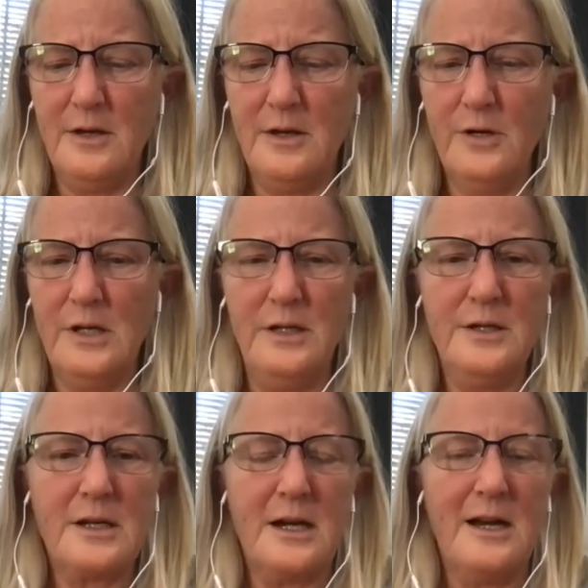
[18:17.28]
there
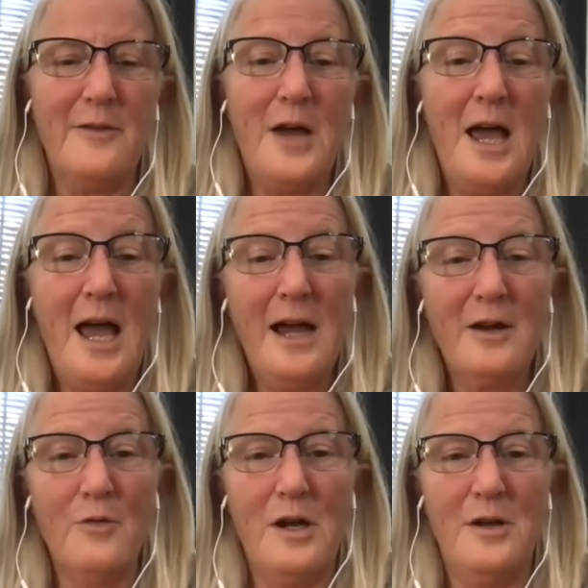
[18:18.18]
is kind of a hack
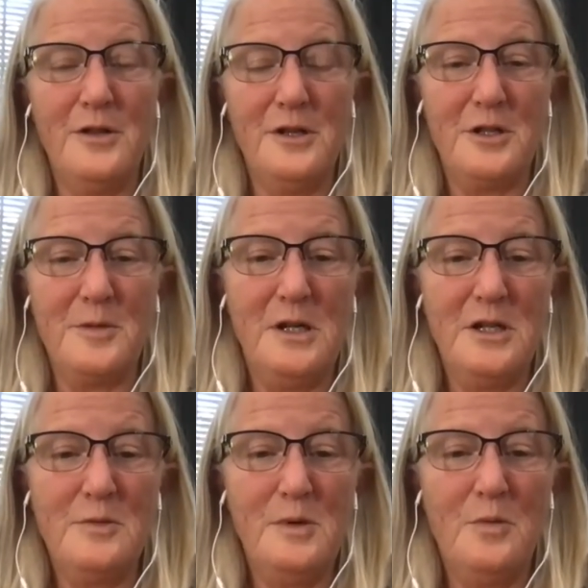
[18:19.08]
around this,
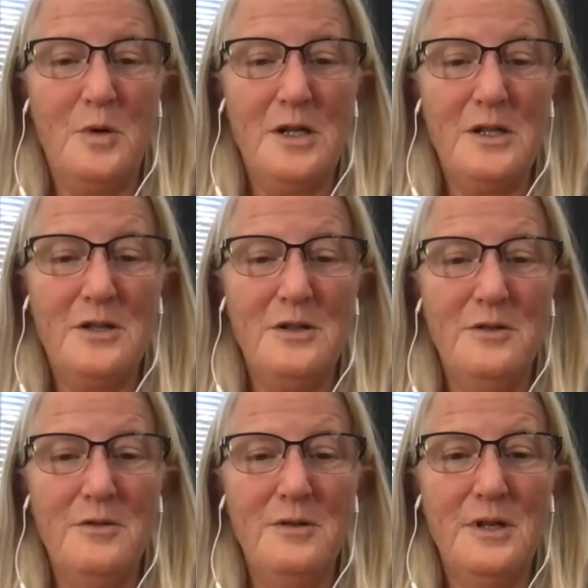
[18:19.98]
because we want
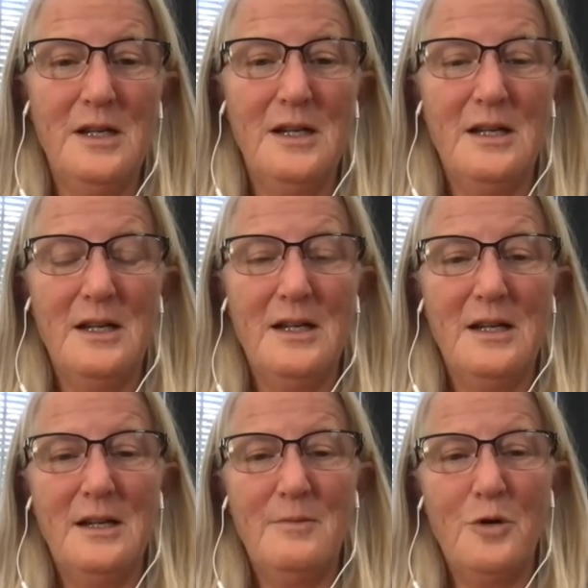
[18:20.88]
to
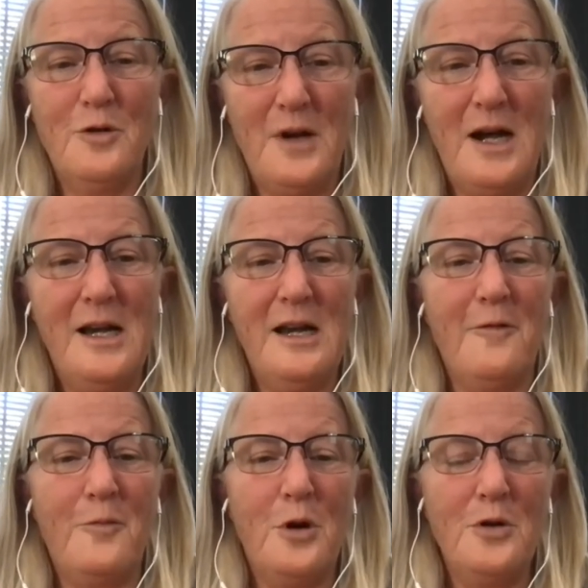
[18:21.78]
provide
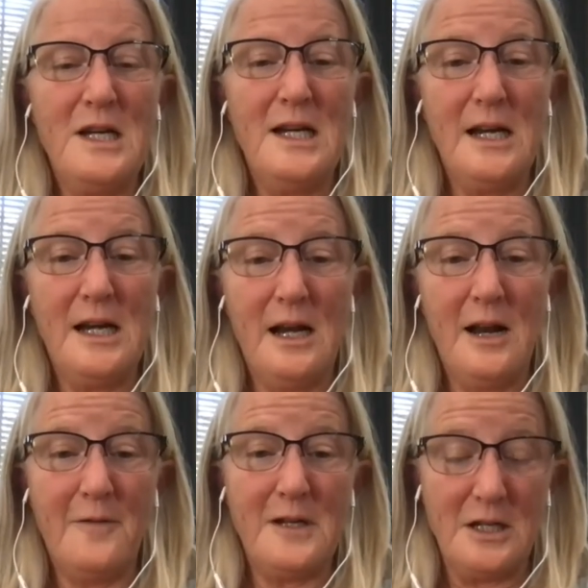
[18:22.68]
enough protein and
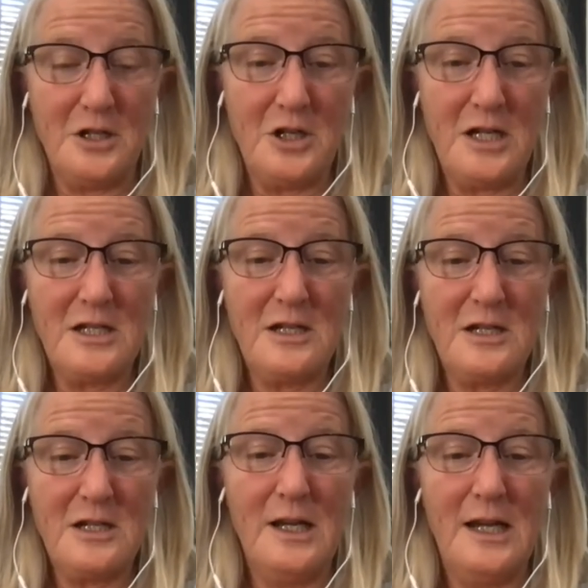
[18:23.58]
enough
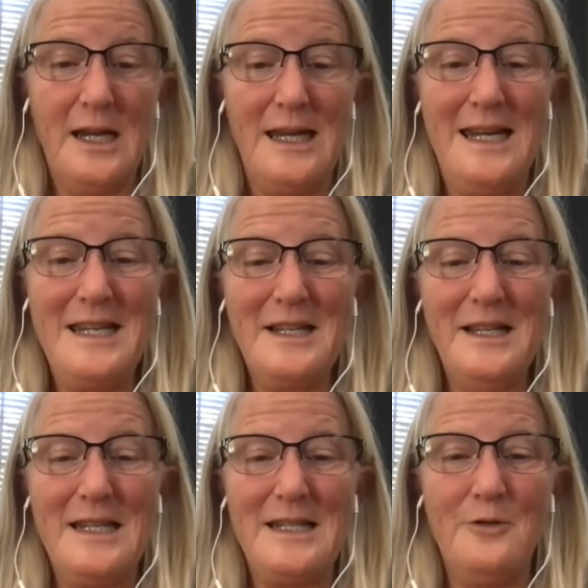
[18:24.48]
digestible and
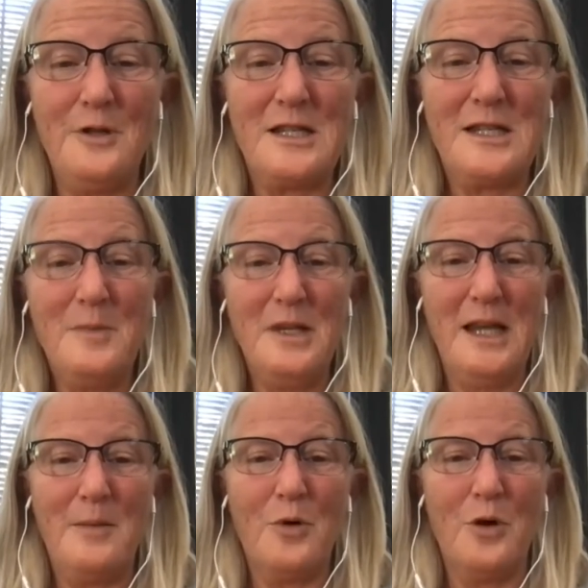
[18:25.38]
easily to
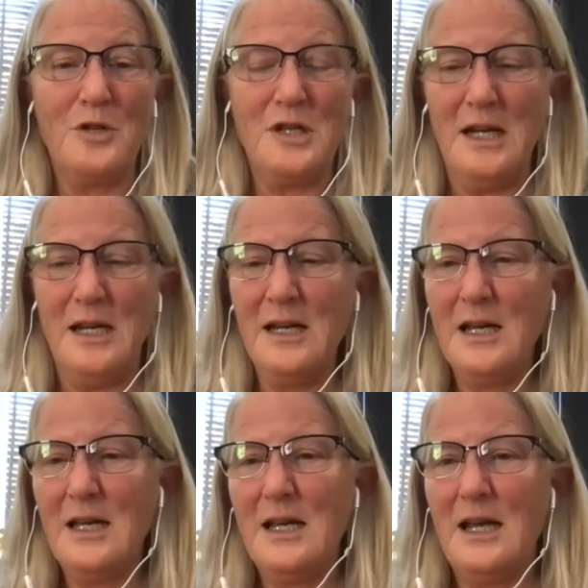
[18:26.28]
assimilate protein.
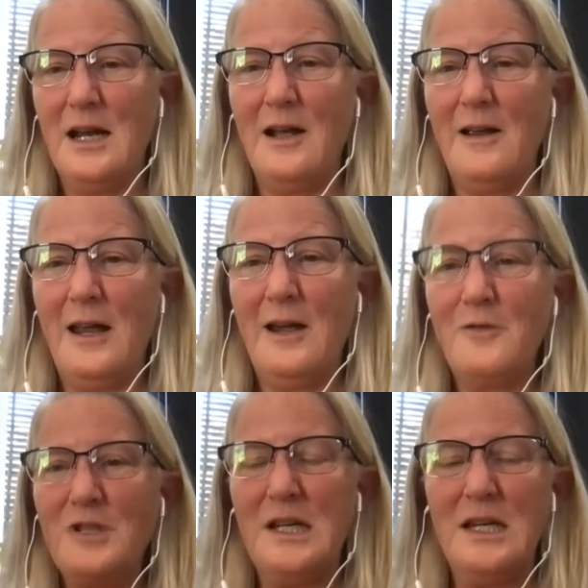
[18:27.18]
And I have
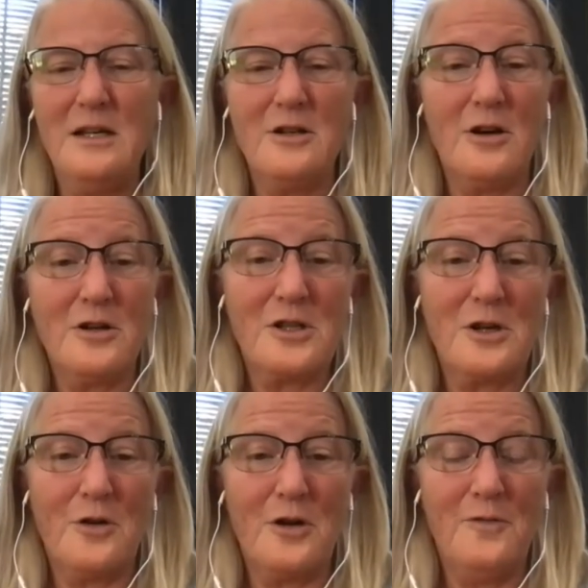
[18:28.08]
seen dogs that
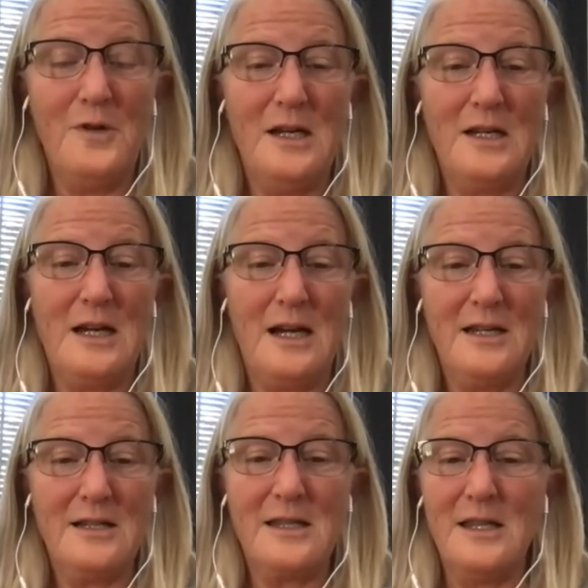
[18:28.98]
are on vegan
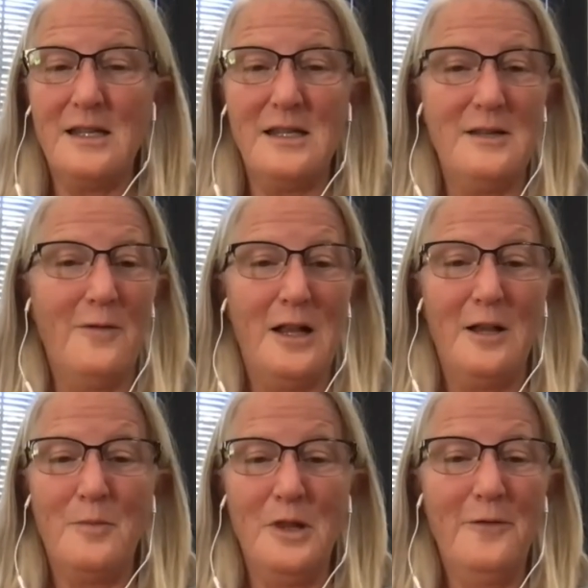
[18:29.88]
diets that
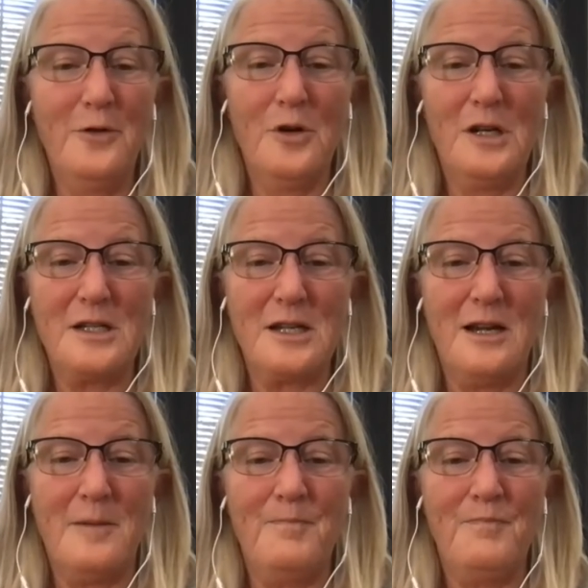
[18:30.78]
develop liver
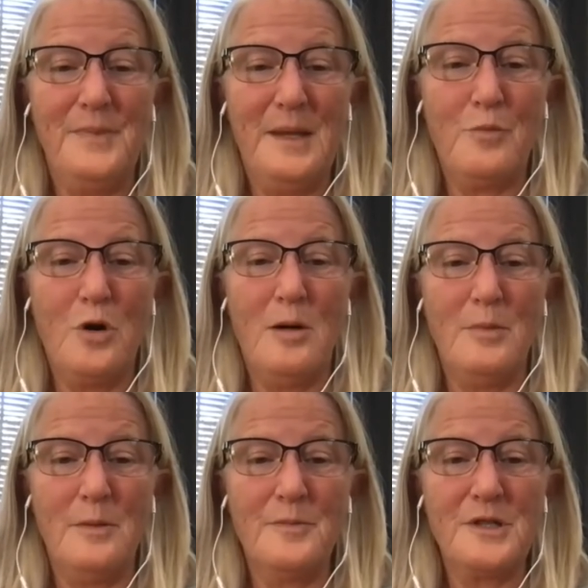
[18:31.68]
enzyme
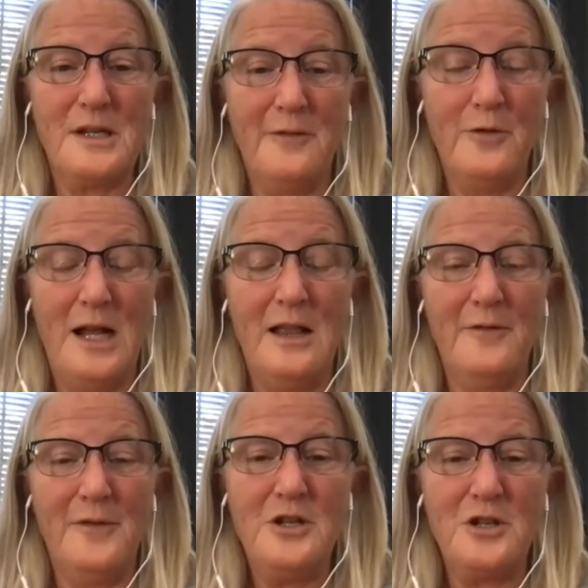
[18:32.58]
problems,
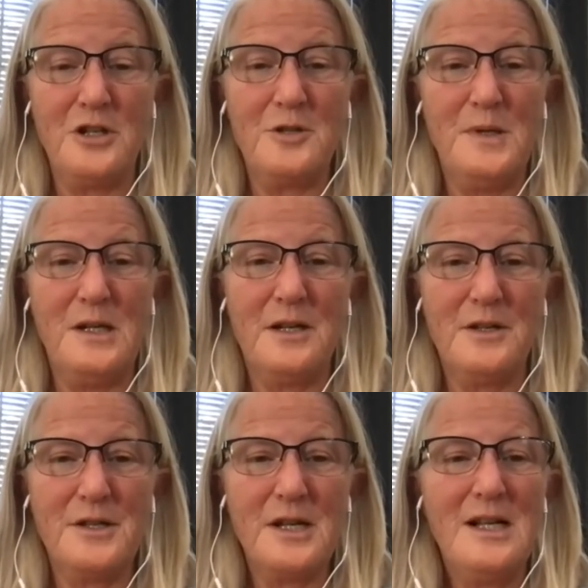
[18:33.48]
elevations,
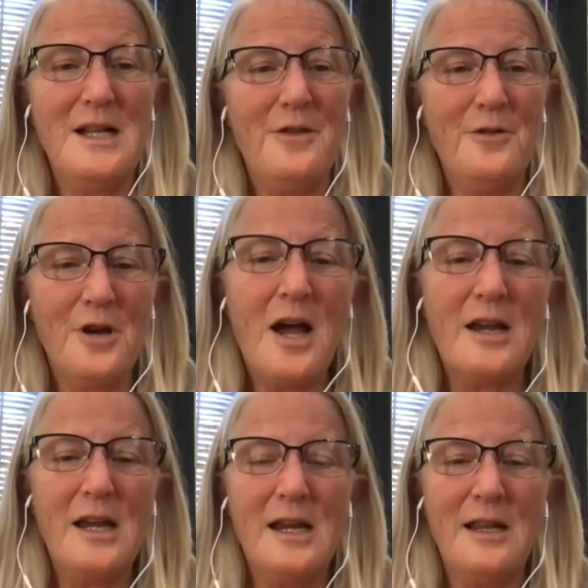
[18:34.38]
because they're not
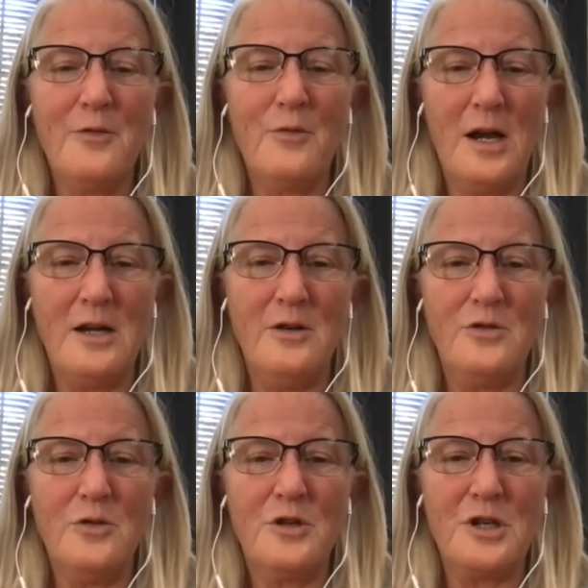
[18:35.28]
getting the right
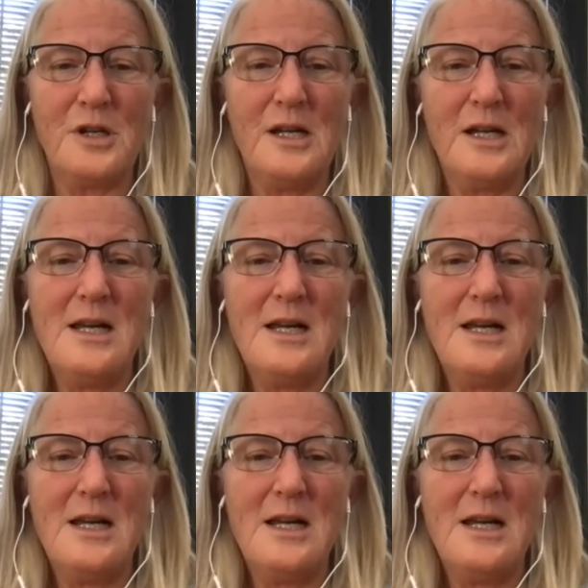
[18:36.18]
nutrition.